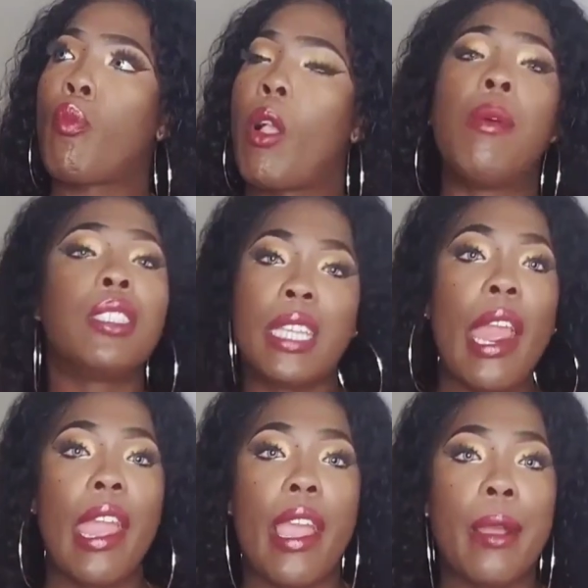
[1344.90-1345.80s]
was
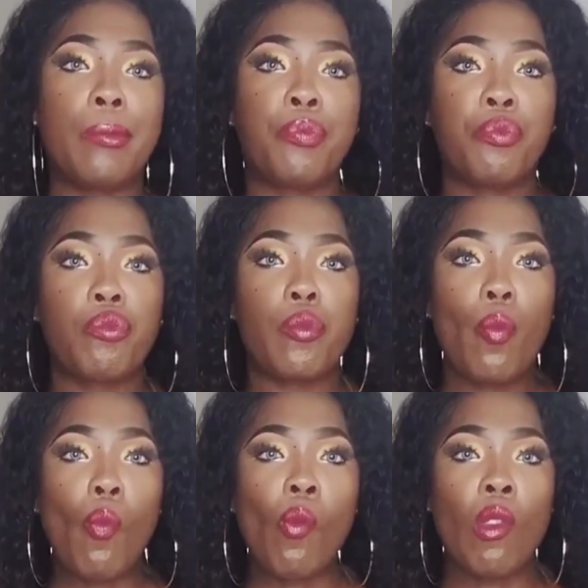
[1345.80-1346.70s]
sad.
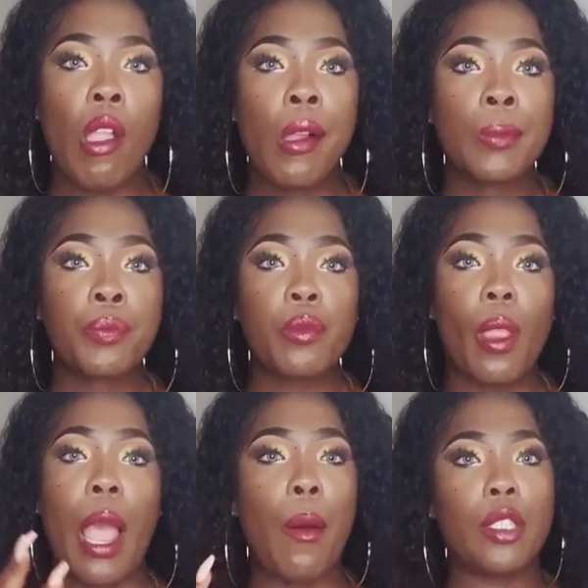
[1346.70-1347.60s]

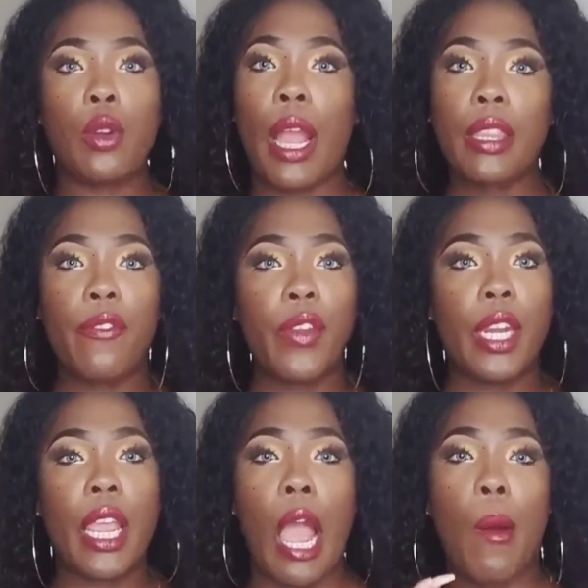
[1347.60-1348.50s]
How I tried to fit
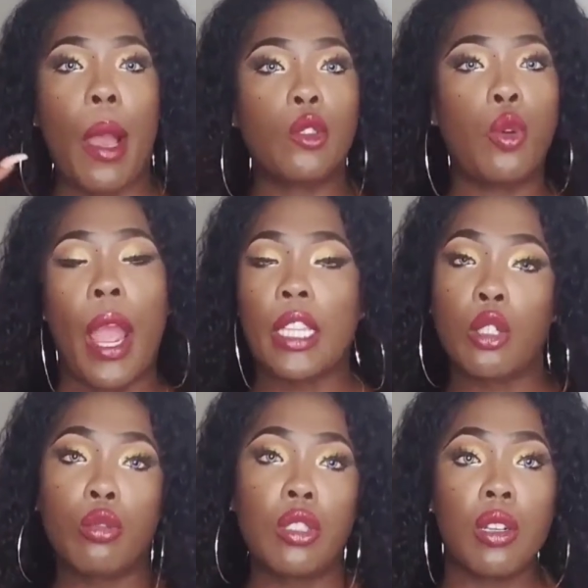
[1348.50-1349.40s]
in, how I
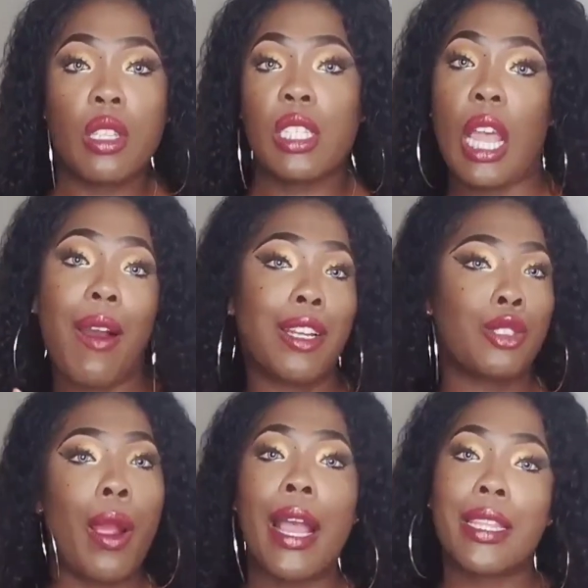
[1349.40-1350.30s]
tried to do certain things, how I
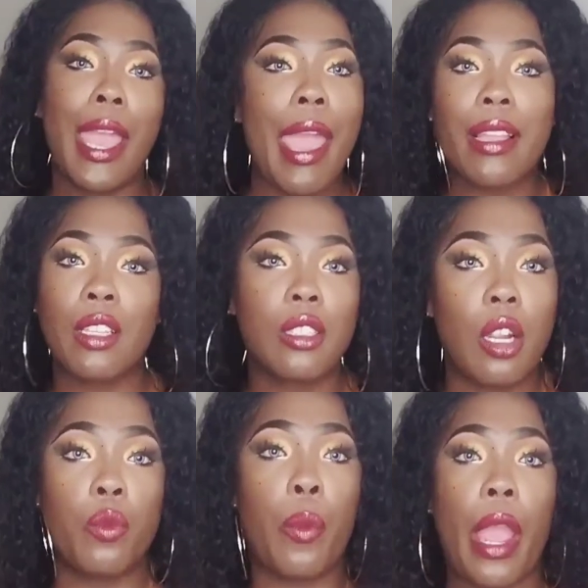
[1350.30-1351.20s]
tried to act a
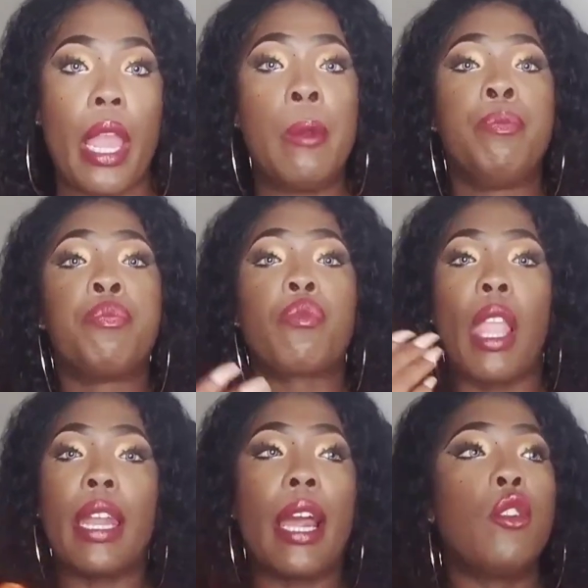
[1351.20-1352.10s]
certain way.
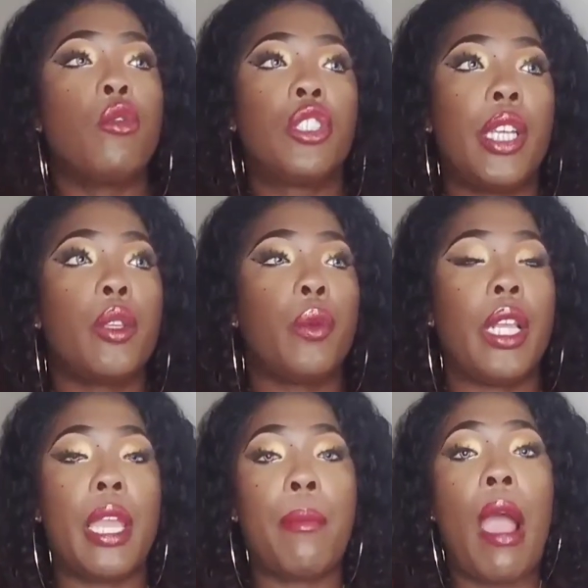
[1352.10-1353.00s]
And I knew
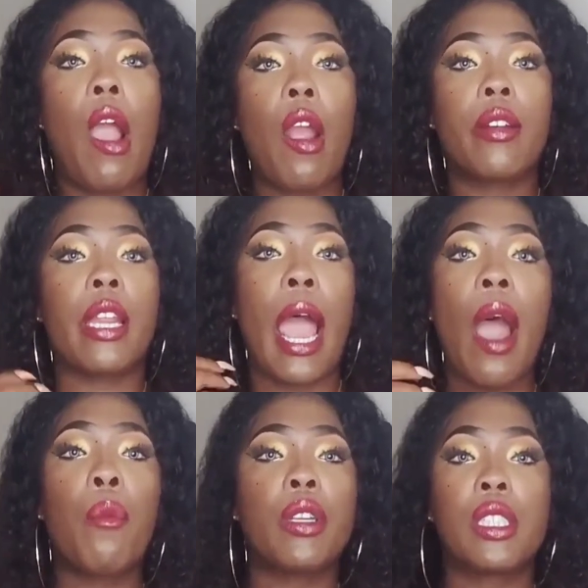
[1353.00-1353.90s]
genuinely in my heart that
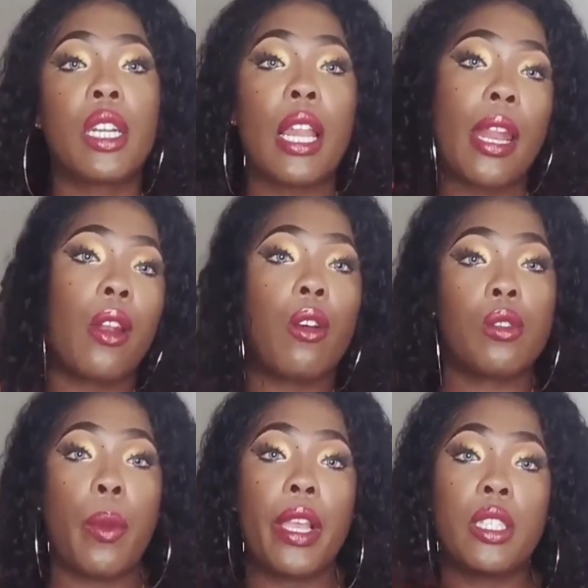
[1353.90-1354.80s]
I wasn't a lot of
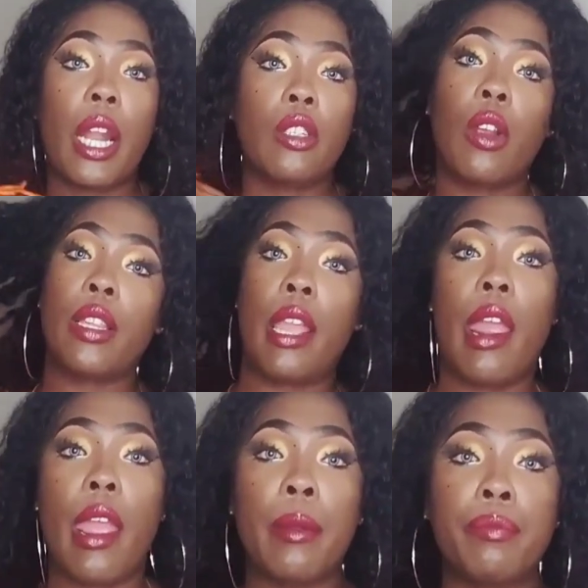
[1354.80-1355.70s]
those ways that I tried to
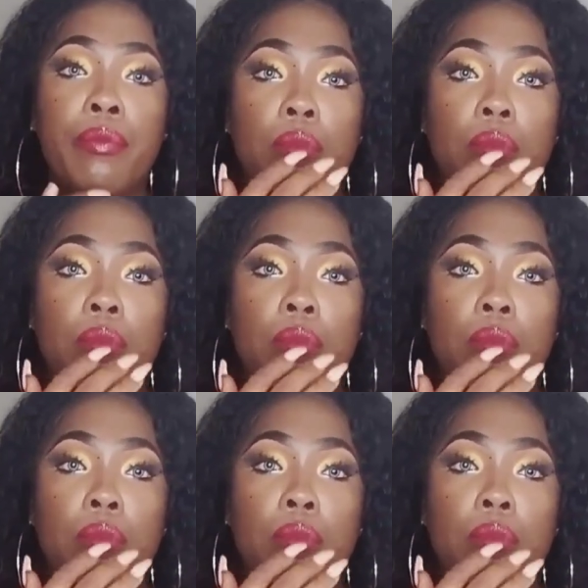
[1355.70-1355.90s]
act.